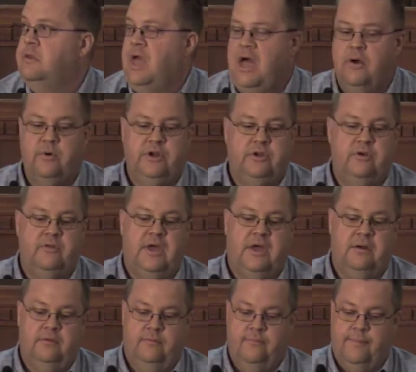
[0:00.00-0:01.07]
How we do
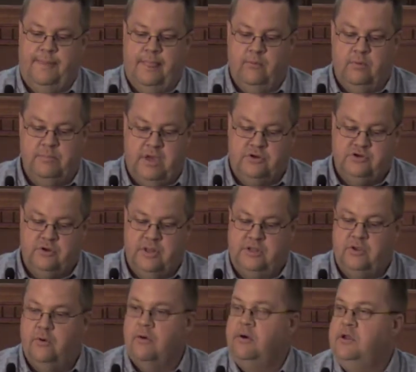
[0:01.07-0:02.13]
that? We make sure
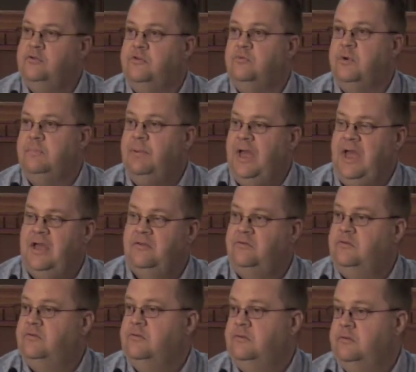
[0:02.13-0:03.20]
that the ordinances we
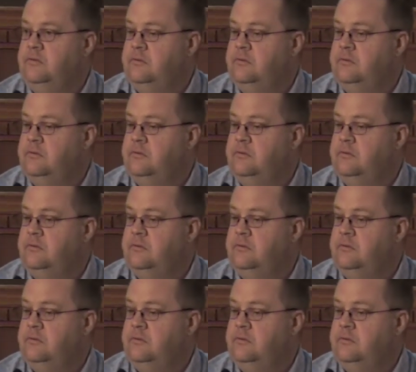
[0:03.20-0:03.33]
pass